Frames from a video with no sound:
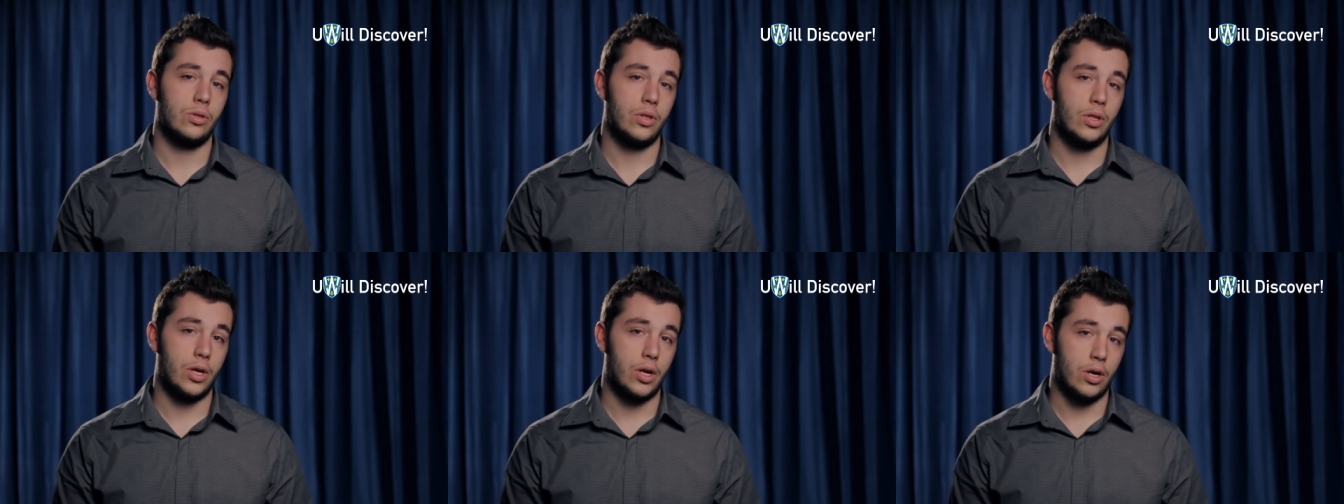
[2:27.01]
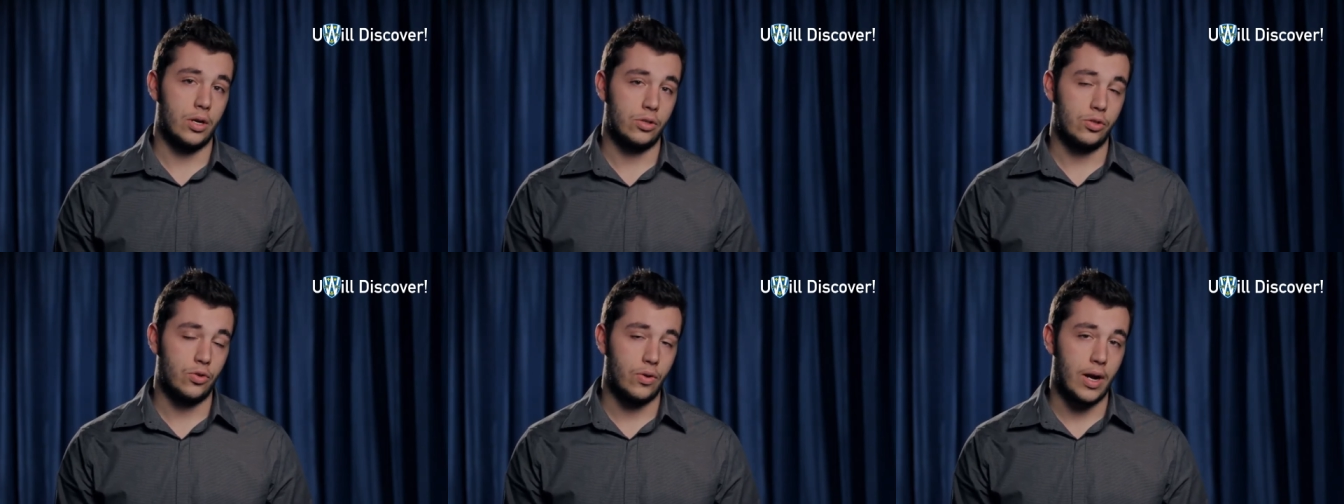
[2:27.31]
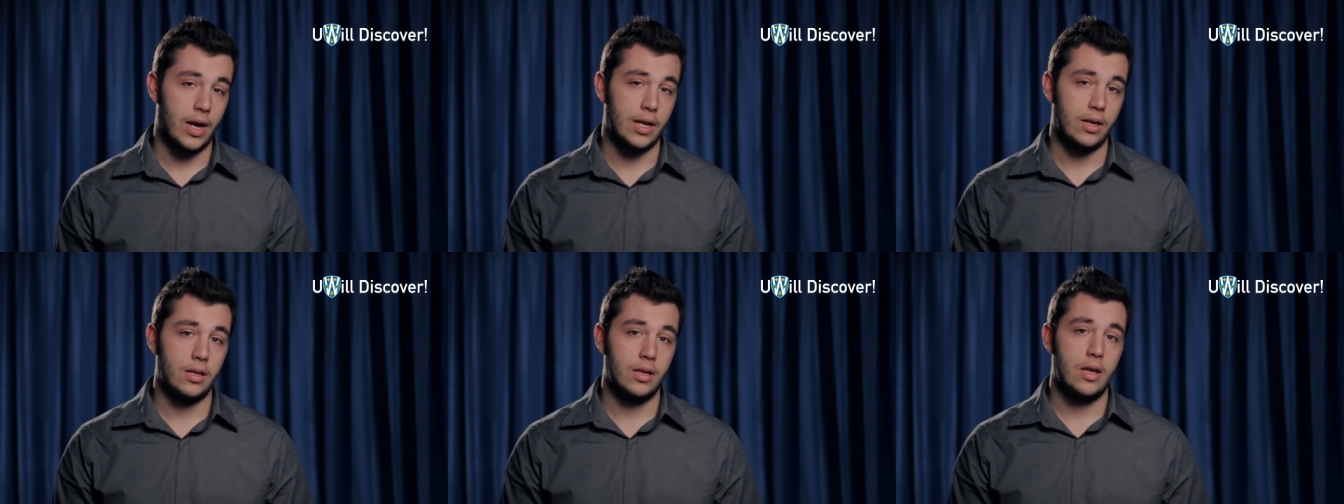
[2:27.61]
their
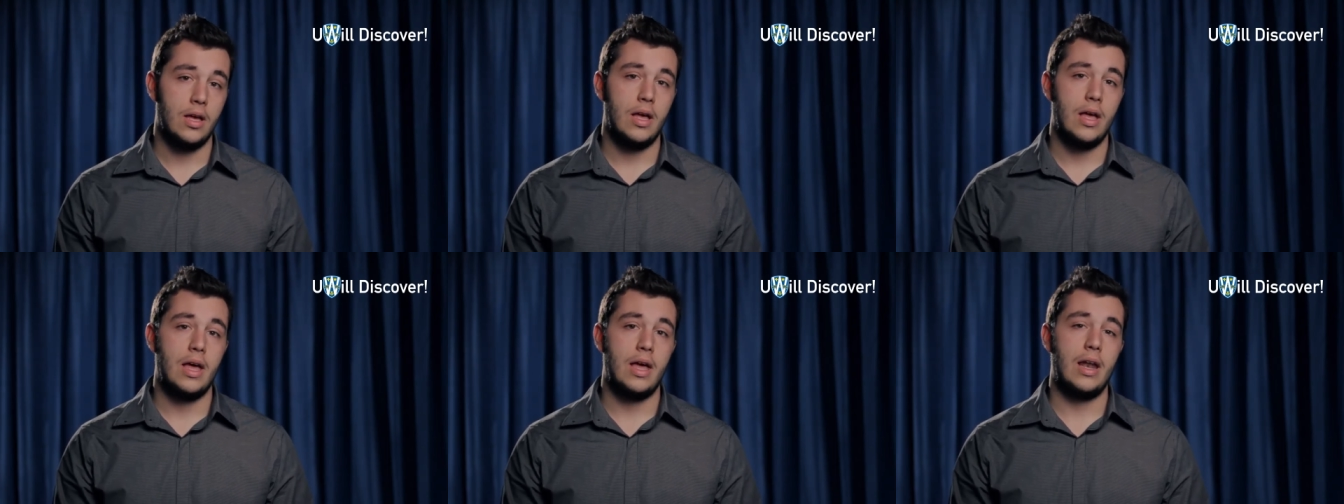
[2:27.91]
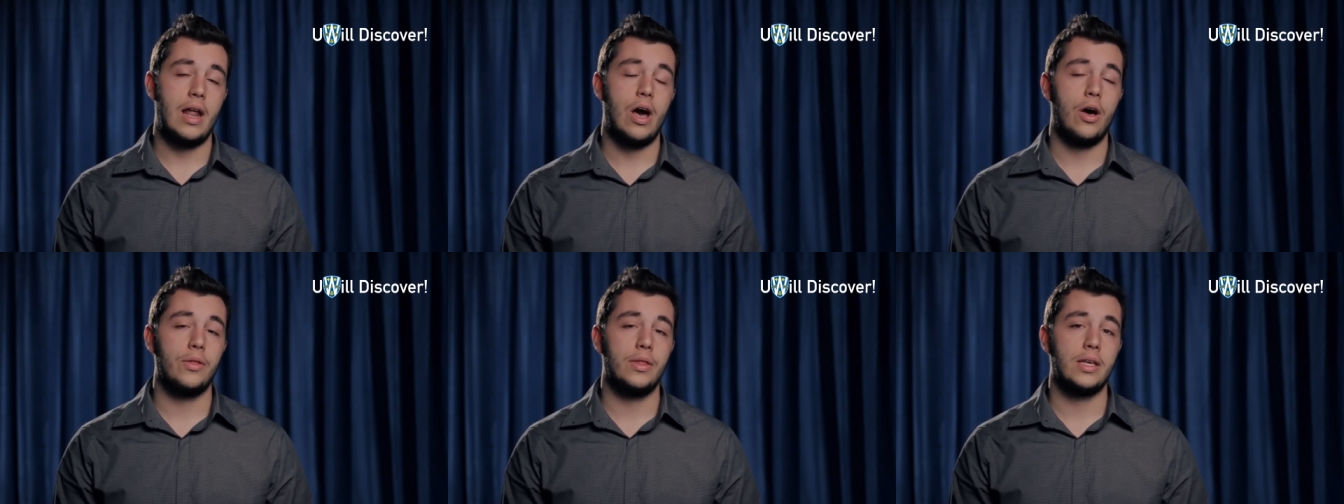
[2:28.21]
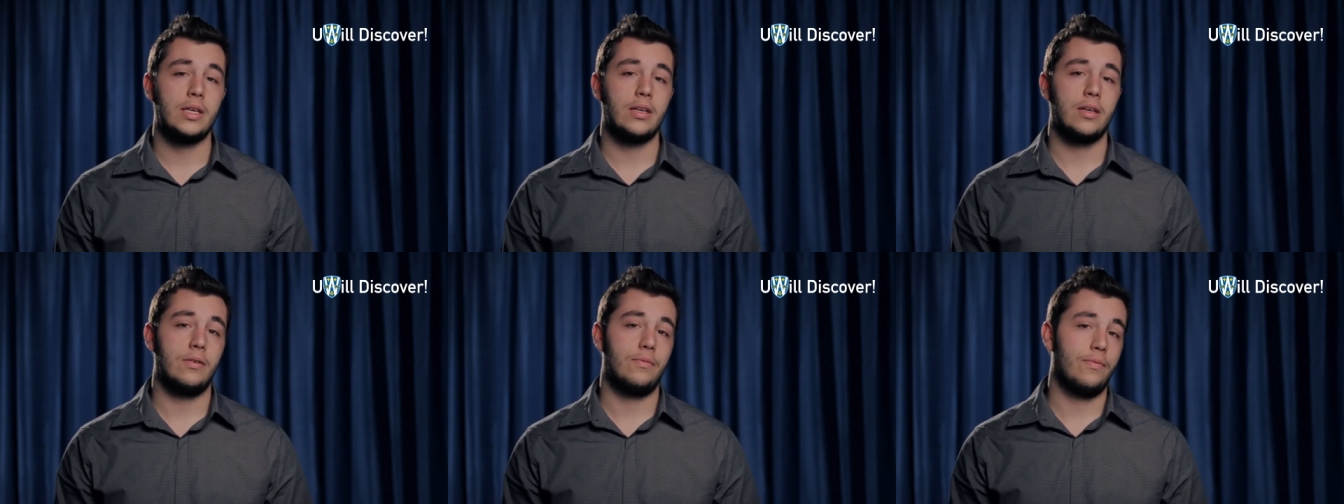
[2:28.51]
trade and how they
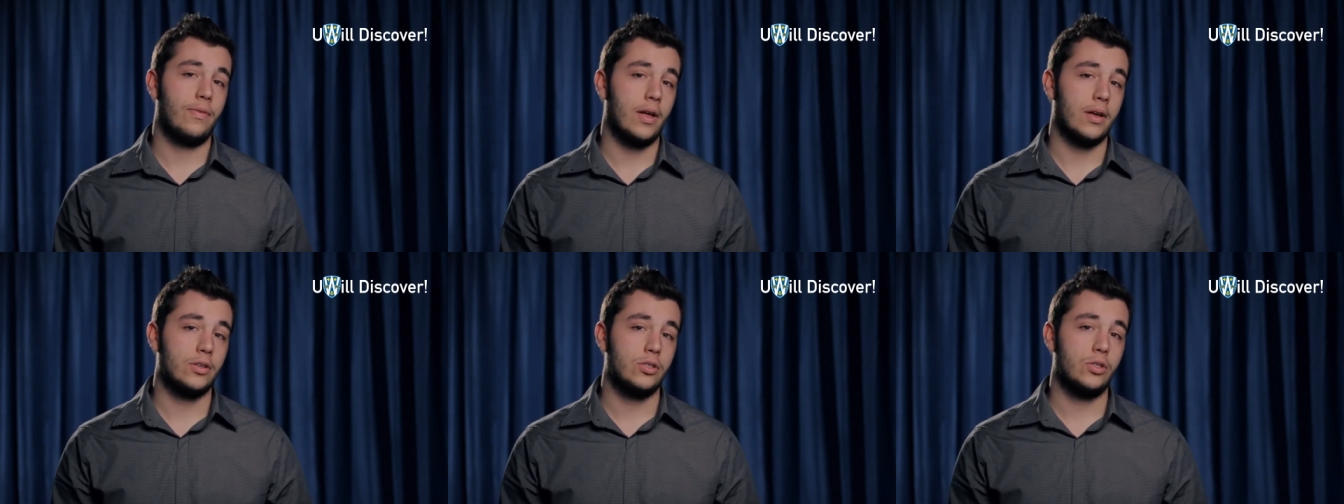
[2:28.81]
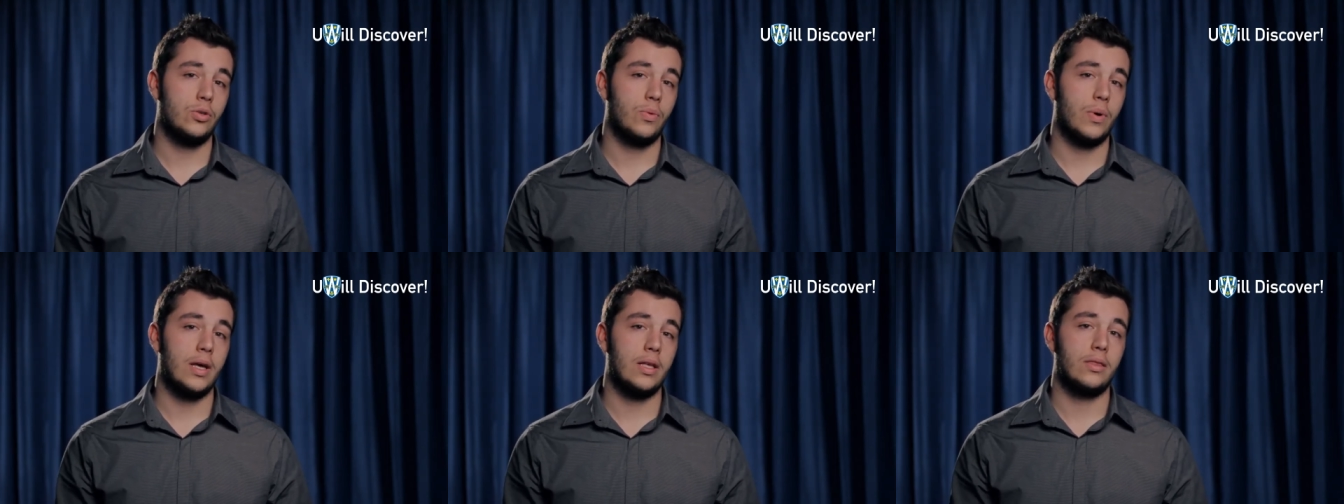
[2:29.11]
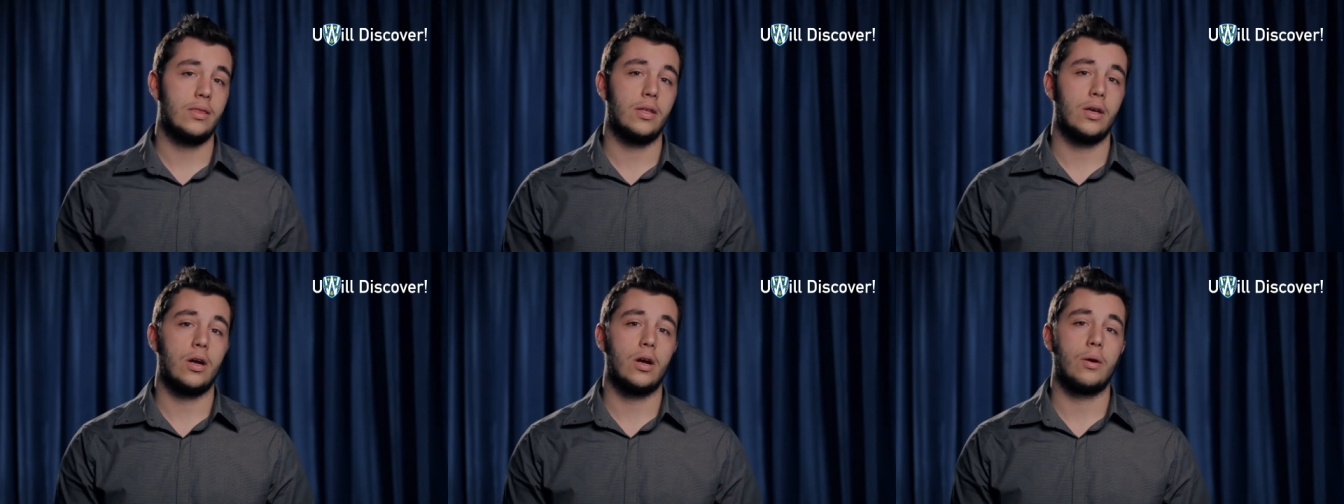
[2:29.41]
could
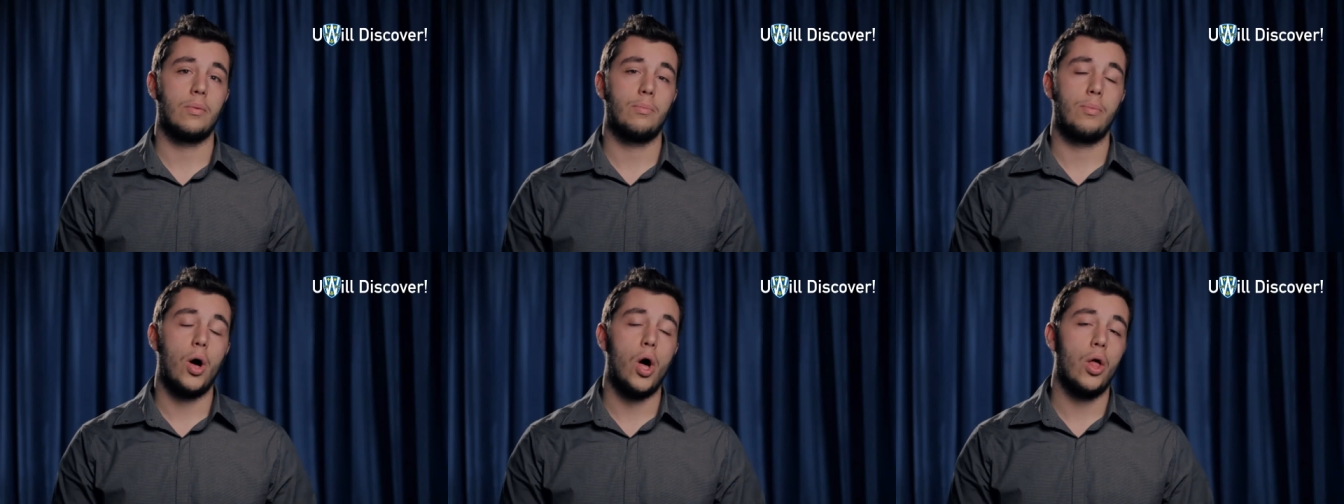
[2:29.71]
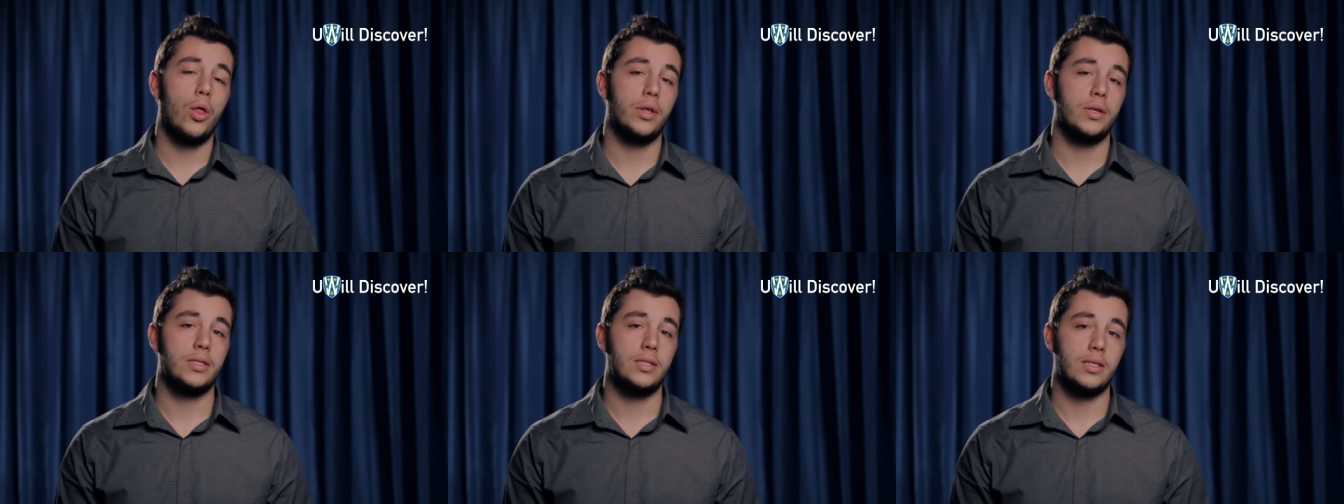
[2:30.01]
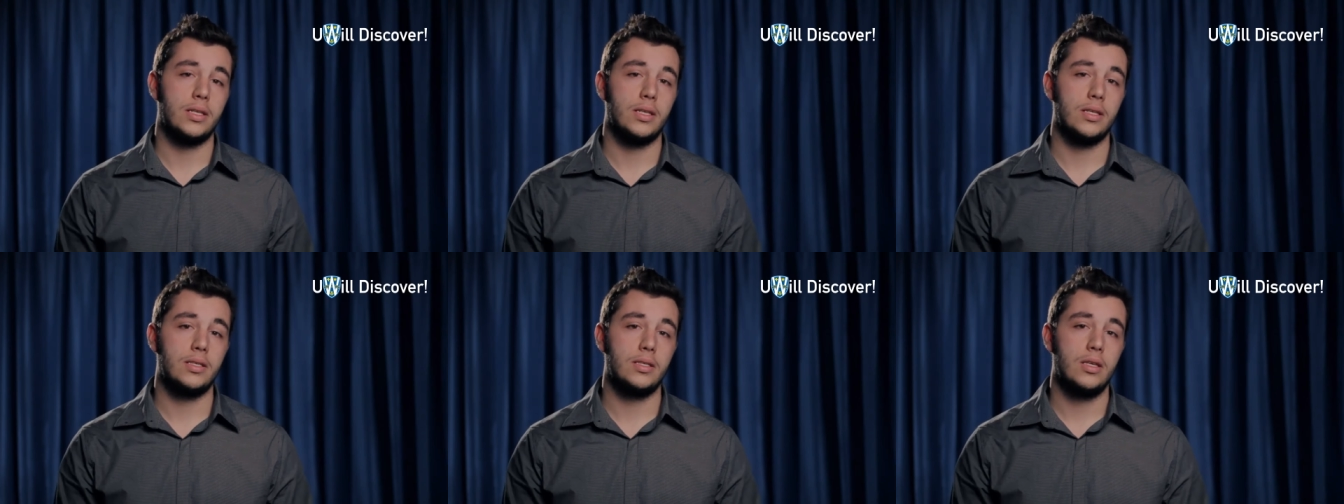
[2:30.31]
fluctuate their
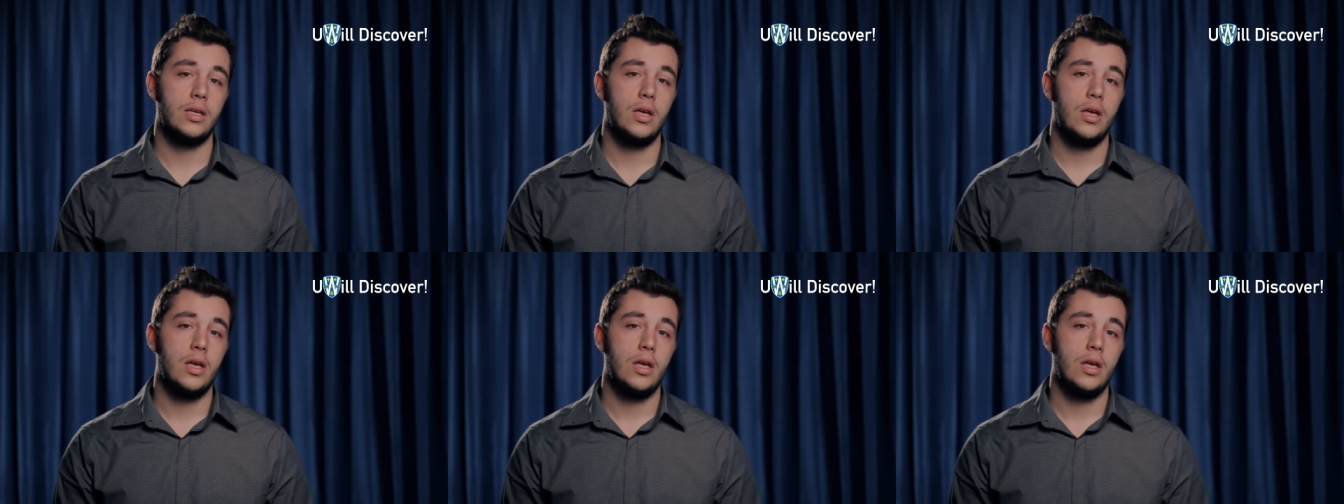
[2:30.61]
policies